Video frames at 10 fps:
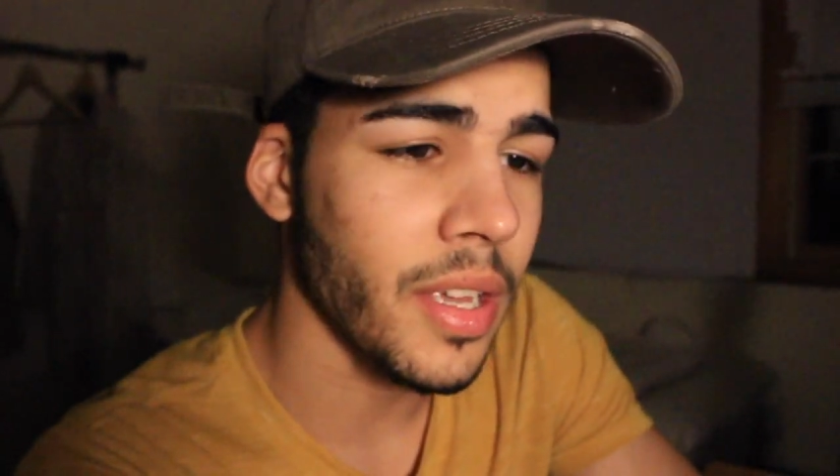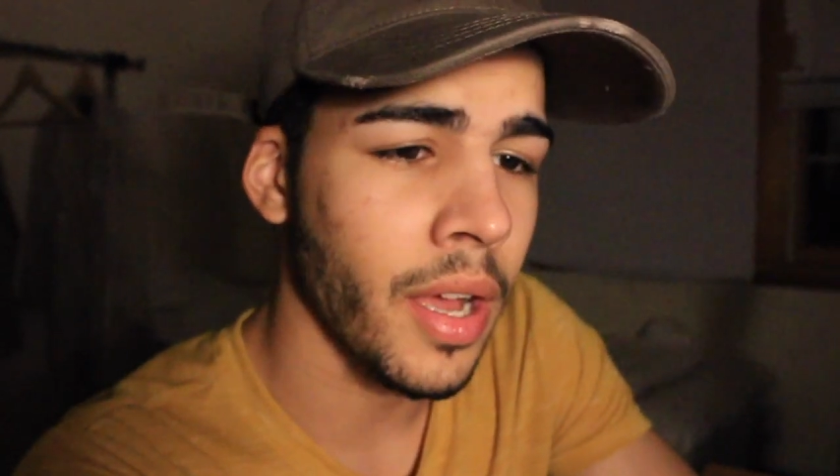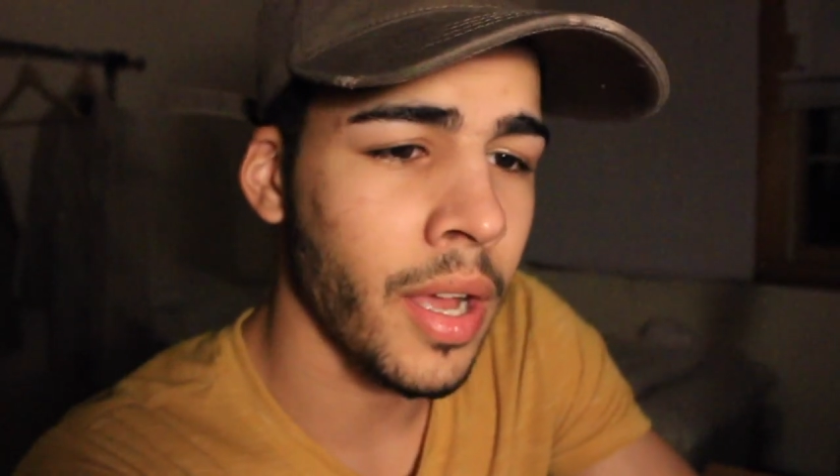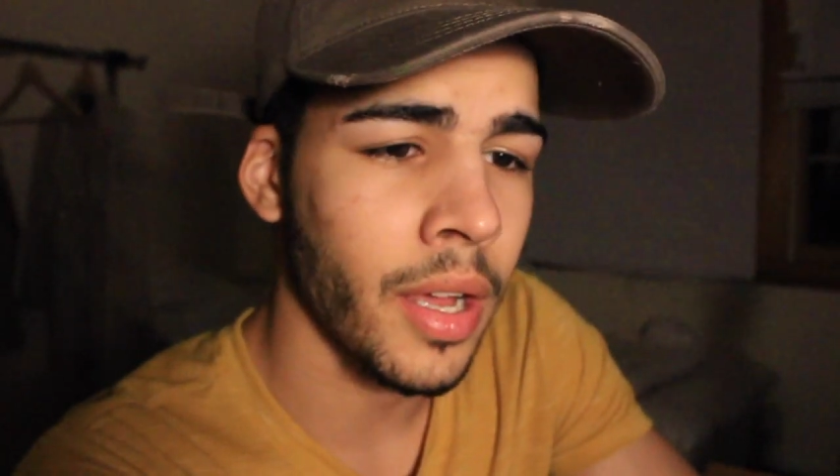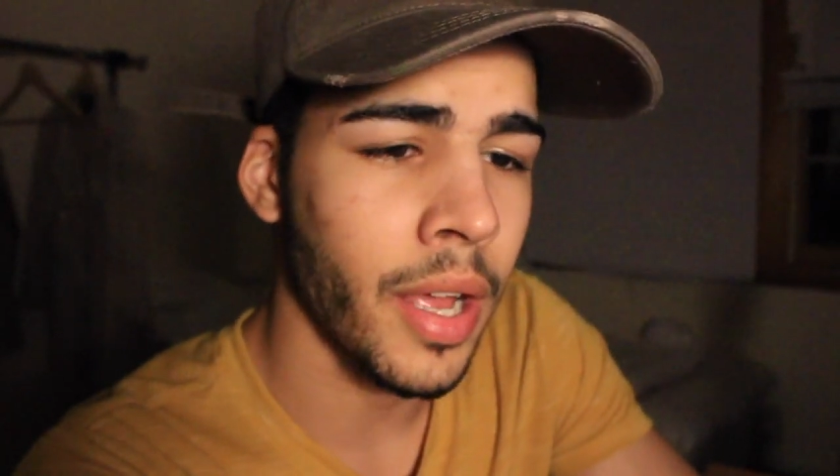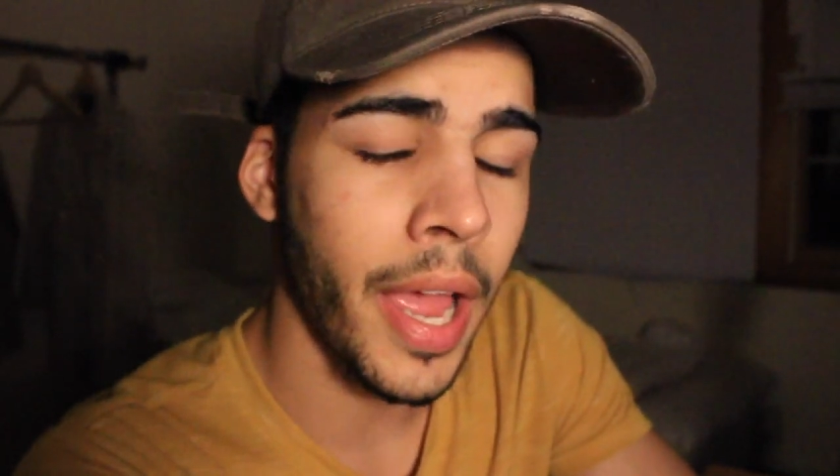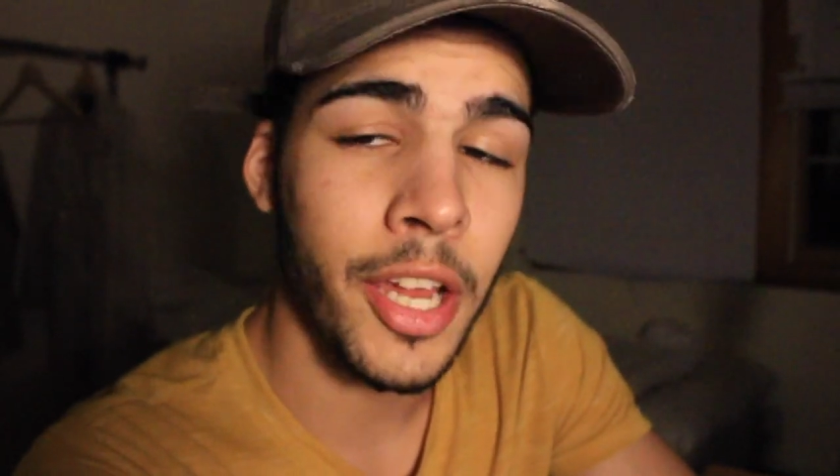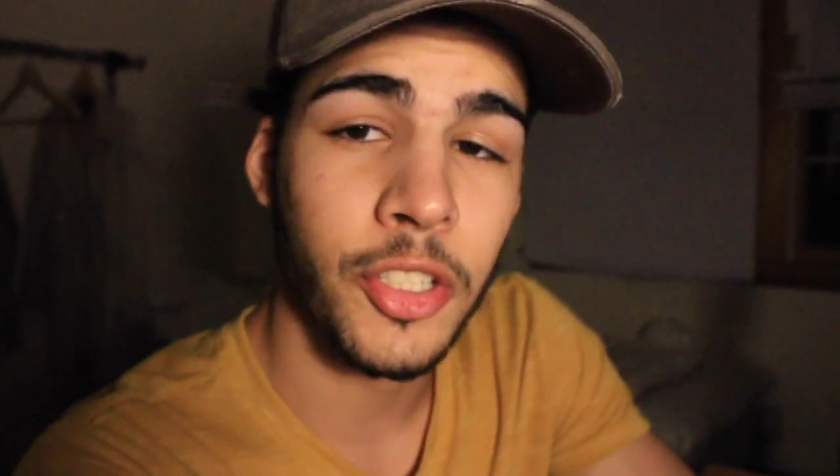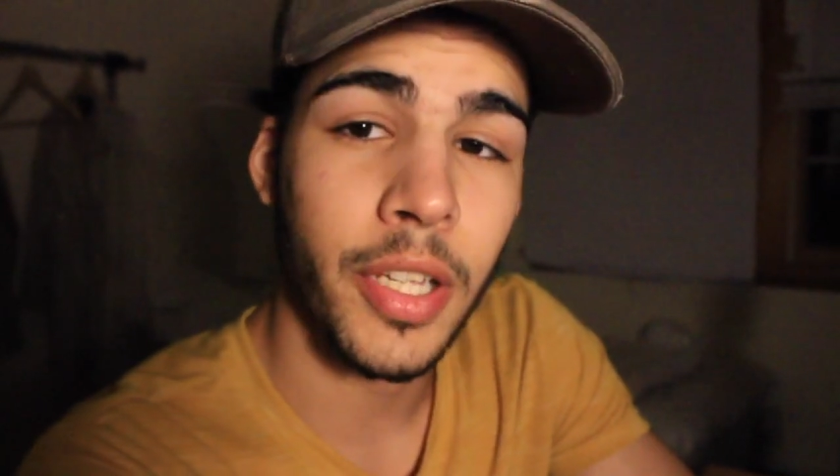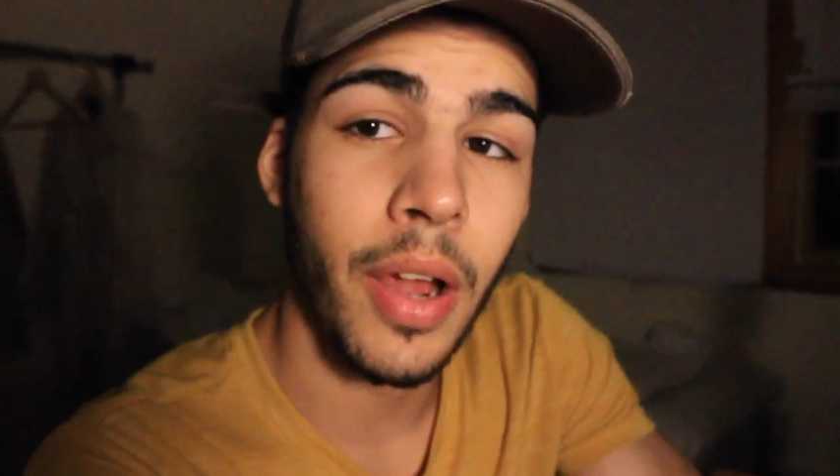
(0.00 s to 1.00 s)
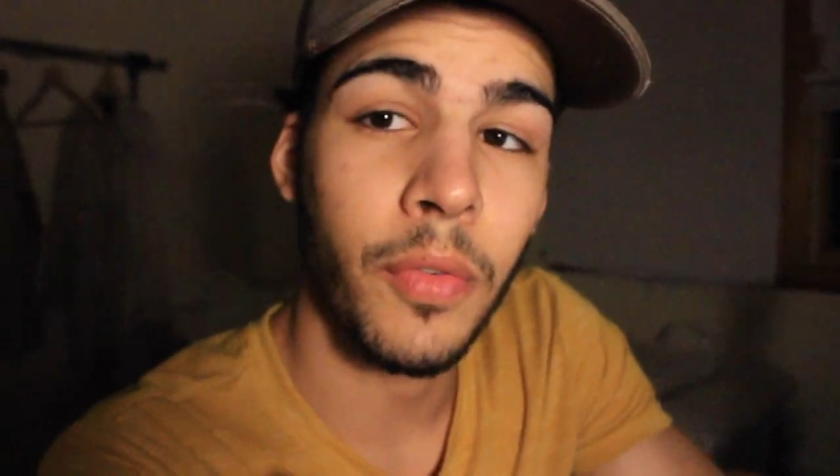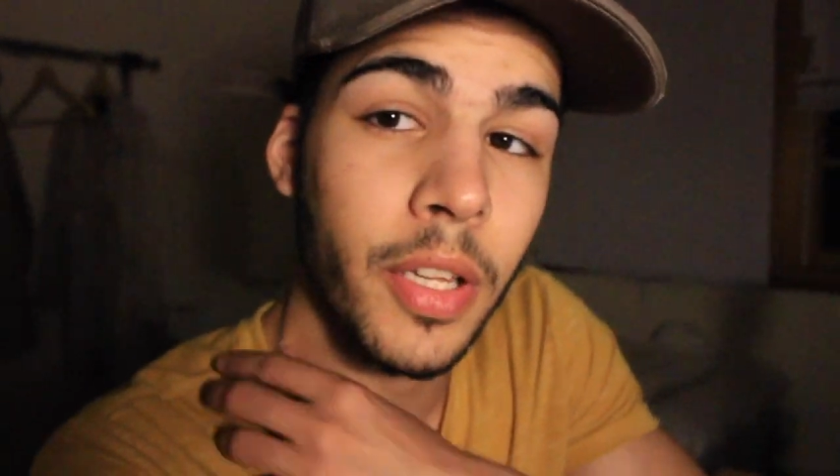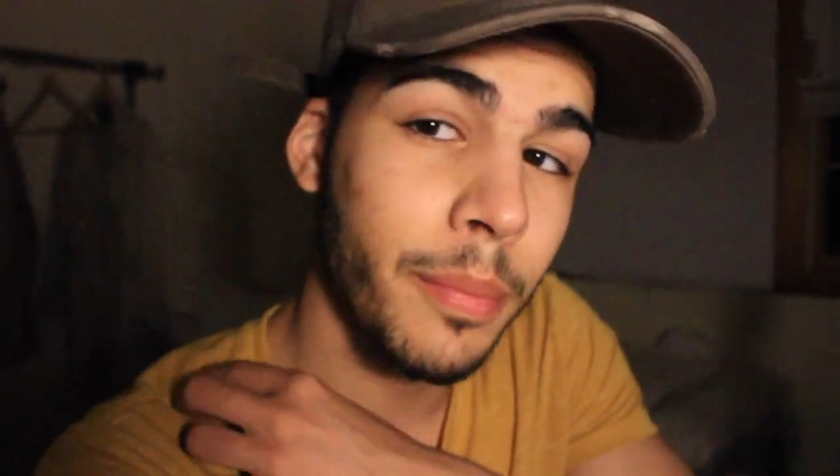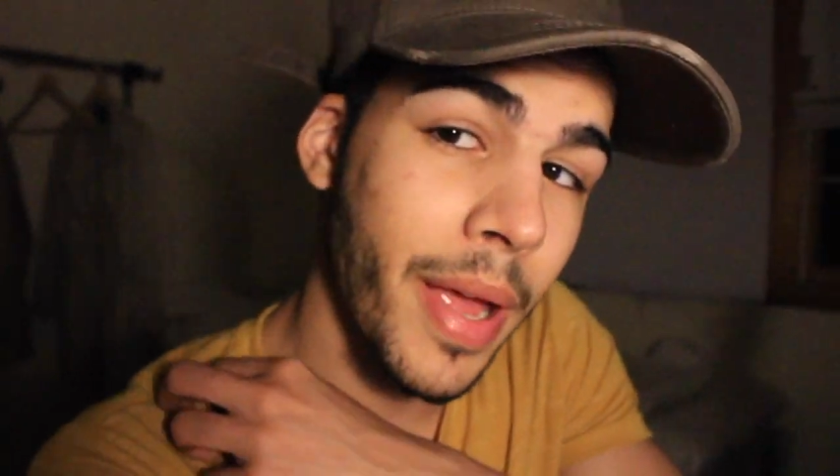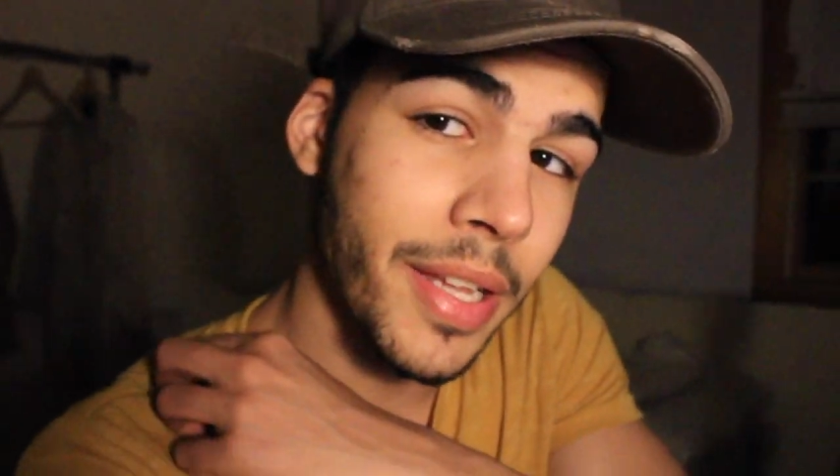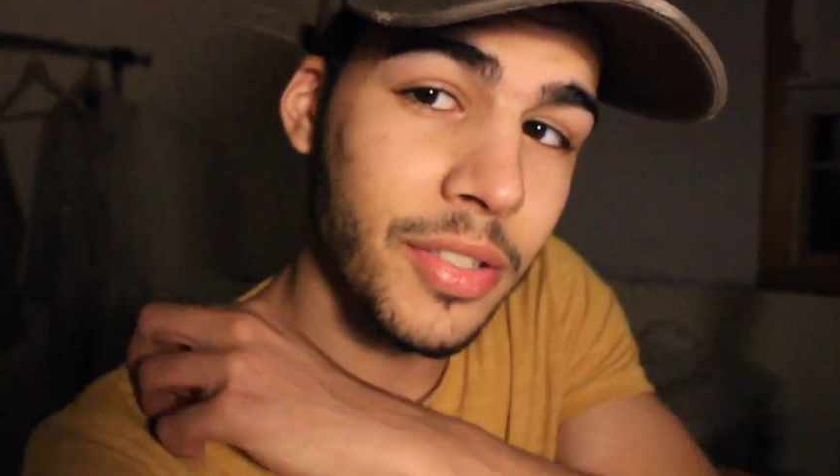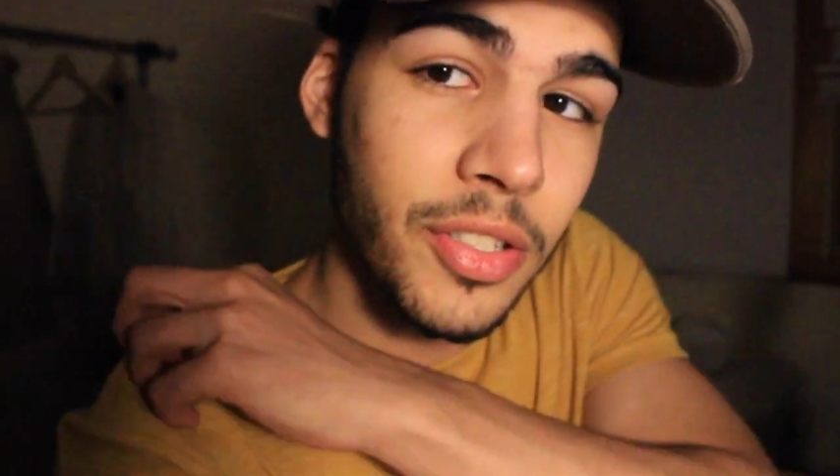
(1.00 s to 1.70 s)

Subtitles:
I actually got really bad